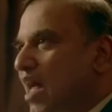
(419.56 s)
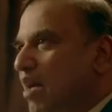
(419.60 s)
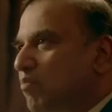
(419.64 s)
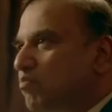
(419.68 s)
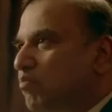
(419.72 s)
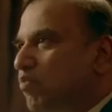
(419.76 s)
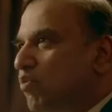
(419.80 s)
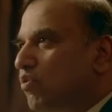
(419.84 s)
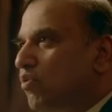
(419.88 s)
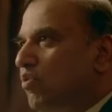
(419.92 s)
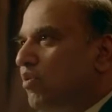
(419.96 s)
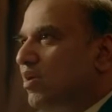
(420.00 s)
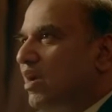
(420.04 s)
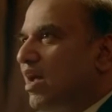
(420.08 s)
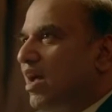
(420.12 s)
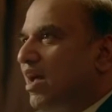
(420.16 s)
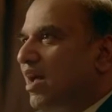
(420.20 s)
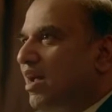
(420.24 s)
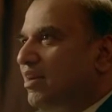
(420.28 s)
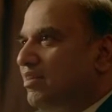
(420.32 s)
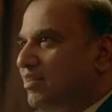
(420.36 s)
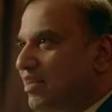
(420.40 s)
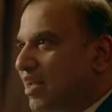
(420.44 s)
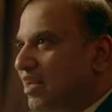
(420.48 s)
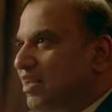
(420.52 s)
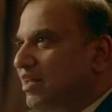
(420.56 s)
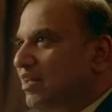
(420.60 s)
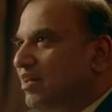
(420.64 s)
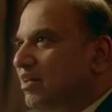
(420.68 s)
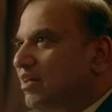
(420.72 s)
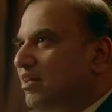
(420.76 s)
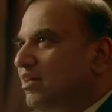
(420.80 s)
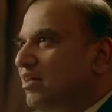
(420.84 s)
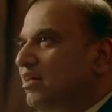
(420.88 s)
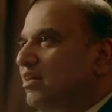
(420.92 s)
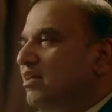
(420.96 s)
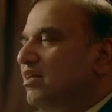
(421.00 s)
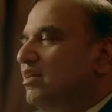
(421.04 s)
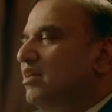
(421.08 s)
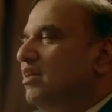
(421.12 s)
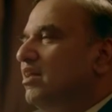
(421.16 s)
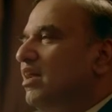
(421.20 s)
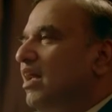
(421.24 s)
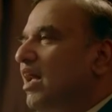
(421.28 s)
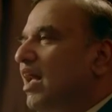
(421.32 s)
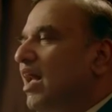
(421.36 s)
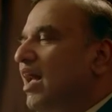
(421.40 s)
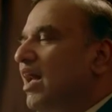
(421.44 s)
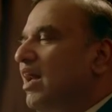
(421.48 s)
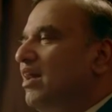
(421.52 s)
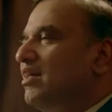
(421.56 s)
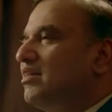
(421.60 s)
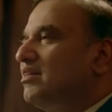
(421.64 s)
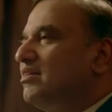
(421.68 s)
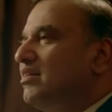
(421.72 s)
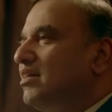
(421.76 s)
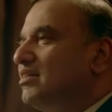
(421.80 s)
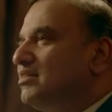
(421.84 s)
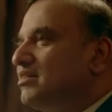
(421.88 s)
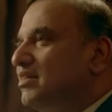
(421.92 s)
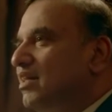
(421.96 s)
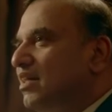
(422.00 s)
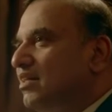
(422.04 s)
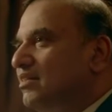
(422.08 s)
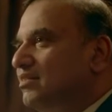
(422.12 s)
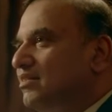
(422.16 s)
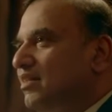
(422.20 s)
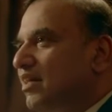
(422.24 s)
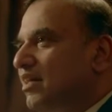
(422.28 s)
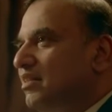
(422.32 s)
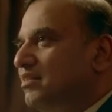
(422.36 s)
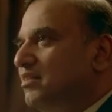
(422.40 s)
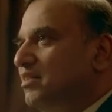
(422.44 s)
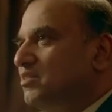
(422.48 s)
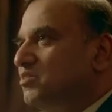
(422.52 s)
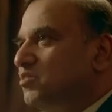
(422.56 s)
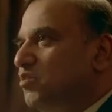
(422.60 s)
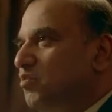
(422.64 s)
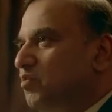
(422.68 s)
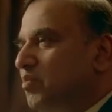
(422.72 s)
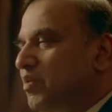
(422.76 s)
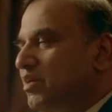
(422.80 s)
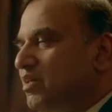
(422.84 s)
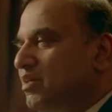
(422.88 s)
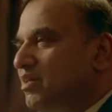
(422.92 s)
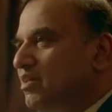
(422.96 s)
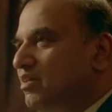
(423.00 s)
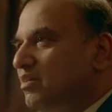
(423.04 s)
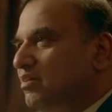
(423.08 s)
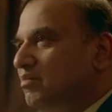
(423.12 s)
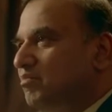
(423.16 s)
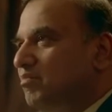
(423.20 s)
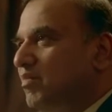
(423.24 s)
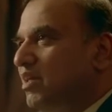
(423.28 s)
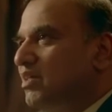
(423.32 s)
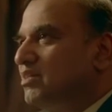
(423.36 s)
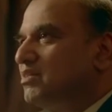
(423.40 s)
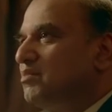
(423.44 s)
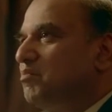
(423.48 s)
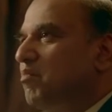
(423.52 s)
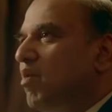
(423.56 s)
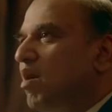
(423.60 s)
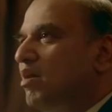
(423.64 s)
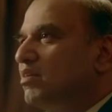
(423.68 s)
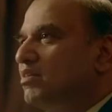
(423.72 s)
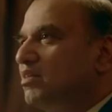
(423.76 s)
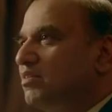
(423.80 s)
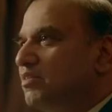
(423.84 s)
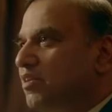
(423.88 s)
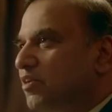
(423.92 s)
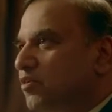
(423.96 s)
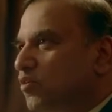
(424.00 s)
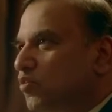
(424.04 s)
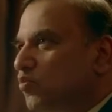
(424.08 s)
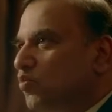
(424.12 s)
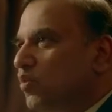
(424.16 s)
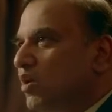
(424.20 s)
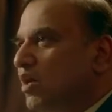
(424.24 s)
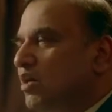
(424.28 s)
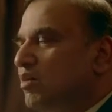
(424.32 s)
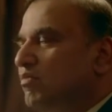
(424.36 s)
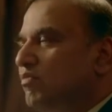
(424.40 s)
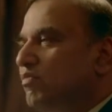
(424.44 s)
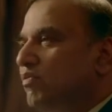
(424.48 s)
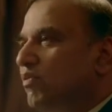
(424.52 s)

Udaipur and Delhi. And they said that this would be the best partner they could work